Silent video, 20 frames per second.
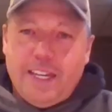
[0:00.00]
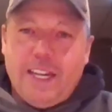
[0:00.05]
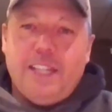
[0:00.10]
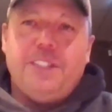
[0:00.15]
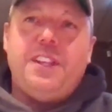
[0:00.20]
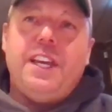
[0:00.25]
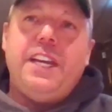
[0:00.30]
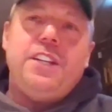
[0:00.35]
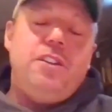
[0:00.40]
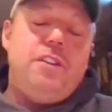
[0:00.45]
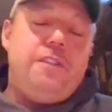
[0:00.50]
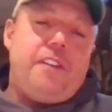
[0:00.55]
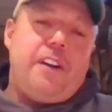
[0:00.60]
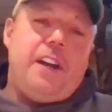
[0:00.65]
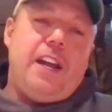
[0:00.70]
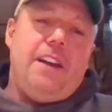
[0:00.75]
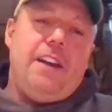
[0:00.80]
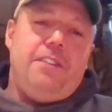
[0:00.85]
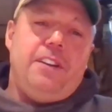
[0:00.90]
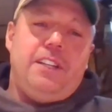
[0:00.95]
thank you for
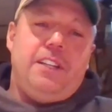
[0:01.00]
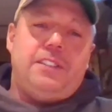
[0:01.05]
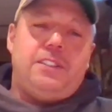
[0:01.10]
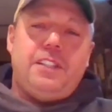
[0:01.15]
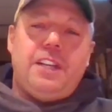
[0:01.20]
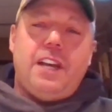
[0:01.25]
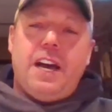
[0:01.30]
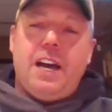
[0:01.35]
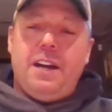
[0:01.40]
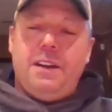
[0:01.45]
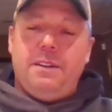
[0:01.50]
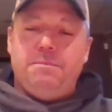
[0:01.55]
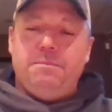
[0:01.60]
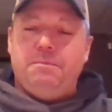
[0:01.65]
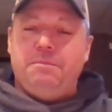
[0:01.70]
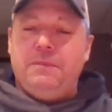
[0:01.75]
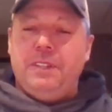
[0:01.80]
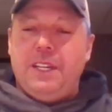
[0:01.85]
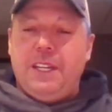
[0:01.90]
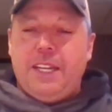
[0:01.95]
having us. Um,
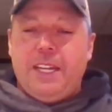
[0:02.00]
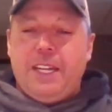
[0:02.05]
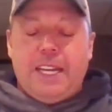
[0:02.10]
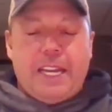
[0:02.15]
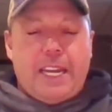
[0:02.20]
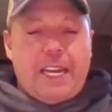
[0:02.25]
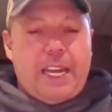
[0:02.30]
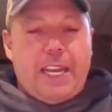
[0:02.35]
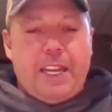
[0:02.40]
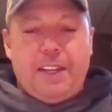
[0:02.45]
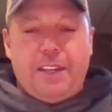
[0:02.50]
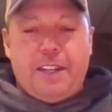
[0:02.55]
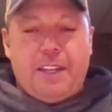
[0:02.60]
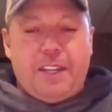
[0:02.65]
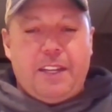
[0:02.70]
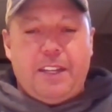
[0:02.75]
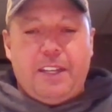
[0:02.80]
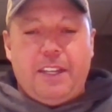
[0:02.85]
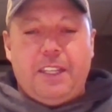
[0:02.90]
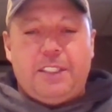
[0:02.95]
and
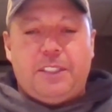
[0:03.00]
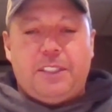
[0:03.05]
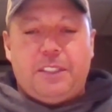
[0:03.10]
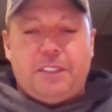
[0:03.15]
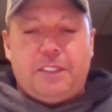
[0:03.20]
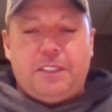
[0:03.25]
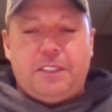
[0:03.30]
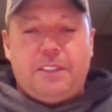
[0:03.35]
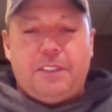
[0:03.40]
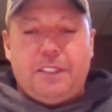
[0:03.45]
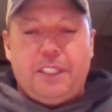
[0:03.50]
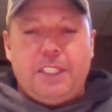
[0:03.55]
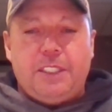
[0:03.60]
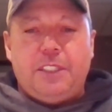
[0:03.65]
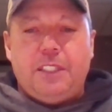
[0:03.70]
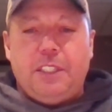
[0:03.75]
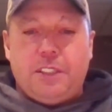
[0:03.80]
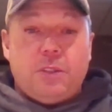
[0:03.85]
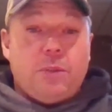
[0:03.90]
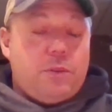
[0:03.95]
uh, it's it's
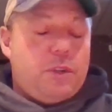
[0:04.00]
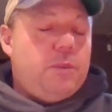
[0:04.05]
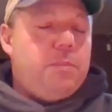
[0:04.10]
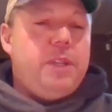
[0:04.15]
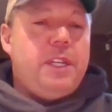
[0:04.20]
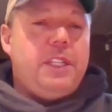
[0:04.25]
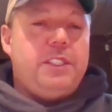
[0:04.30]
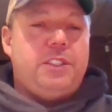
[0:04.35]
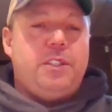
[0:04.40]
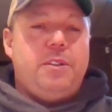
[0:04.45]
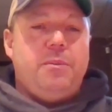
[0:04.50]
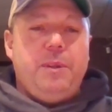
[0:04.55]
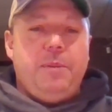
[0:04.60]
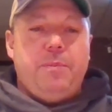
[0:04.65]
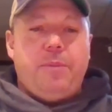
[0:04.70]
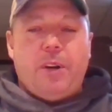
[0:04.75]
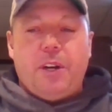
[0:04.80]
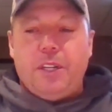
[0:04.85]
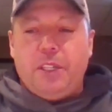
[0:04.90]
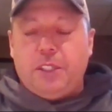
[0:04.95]
it's a real pleasure to be
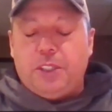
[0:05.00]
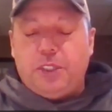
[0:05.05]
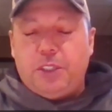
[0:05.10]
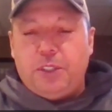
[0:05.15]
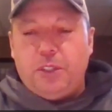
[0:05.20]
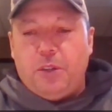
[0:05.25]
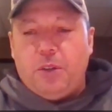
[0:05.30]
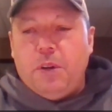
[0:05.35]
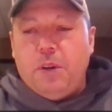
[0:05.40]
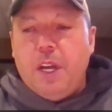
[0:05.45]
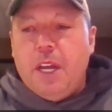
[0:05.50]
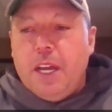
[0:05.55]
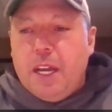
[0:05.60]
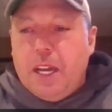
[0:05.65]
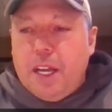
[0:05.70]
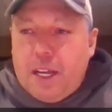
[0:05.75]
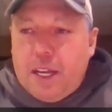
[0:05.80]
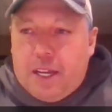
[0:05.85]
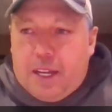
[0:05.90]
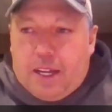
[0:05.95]
part of your show.
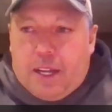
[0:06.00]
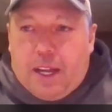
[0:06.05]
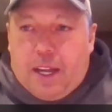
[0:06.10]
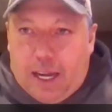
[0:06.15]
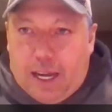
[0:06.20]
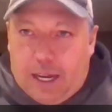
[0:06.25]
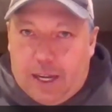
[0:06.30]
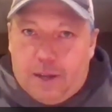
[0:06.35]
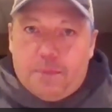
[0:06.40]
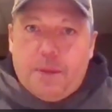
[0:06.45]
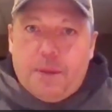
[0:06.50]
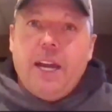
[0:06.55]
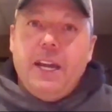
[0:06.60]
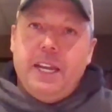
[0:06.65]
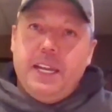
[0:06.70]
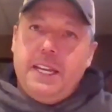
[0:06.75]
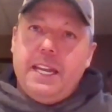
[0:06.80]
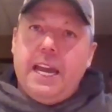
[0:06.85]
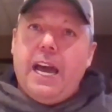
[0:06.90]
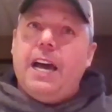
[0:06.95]
Um,
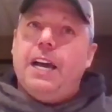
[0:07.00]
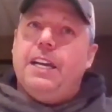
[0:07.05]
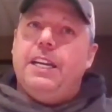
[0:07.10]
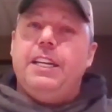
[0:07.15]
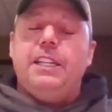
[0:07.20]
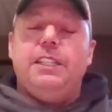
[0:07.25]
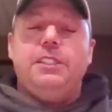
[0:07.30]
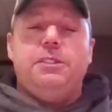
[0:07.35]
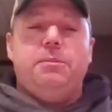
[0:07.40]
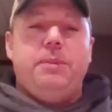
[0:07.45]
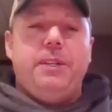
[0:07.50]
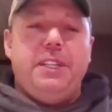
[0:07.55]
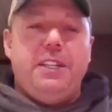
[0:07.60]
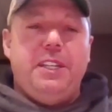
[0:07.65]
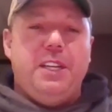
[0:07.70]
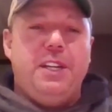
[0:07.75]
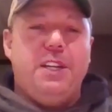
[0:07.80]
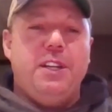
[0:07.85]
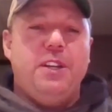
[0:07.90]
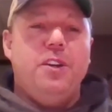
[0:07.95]
yeah, it has
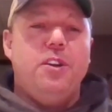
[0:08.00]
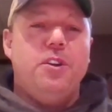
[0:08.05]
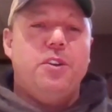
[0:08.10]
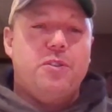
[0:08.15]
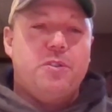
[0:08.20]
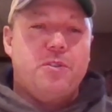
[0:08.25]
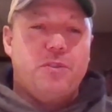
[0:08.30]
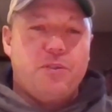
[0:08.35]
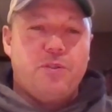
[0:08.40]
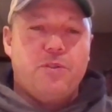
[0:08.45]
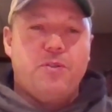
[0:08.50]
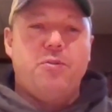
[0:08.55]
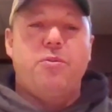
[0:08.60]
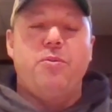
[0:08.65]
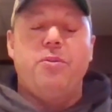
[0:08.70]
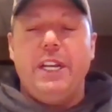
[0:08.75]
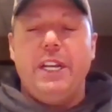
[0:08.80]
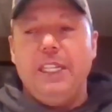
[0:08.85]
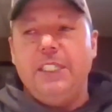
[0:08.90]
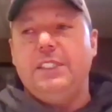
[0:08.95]
been
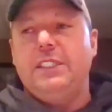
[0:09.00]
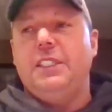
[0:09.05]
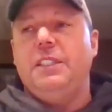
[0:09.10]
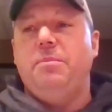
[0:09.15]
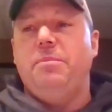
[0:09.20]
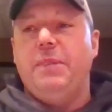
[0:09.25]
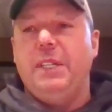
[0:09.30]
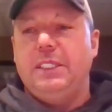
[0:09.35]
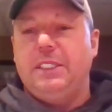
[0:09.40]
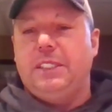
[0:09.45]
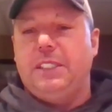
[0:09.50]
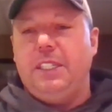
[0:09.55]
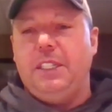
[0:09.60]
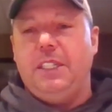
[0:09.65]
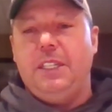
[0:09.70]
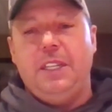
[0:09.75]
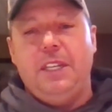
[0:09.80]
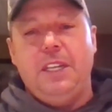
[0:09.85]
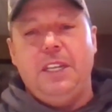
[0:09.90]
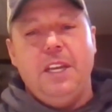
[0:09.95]
crazy busy,